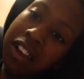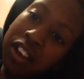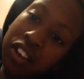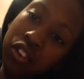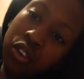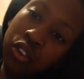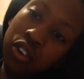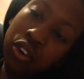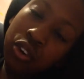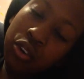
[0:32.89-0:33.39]

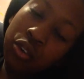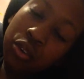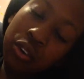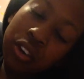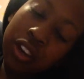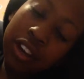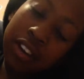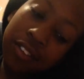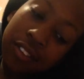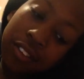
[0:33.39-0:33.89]
So you
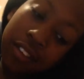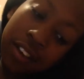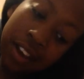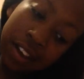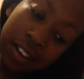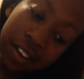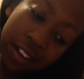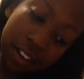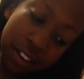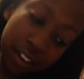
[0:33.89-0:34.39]
guys
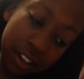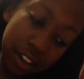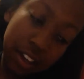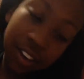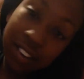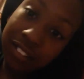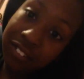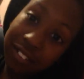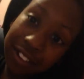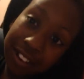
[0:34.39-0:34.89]
can
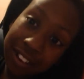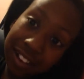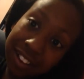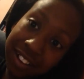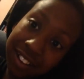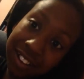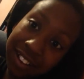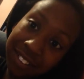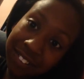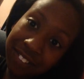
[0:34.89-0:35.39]
get
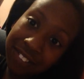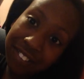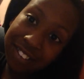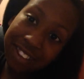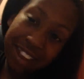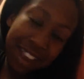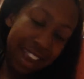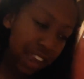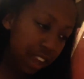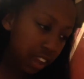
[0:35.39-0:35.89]
ready for
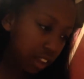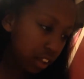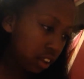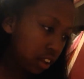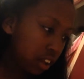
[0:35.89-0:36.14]
that.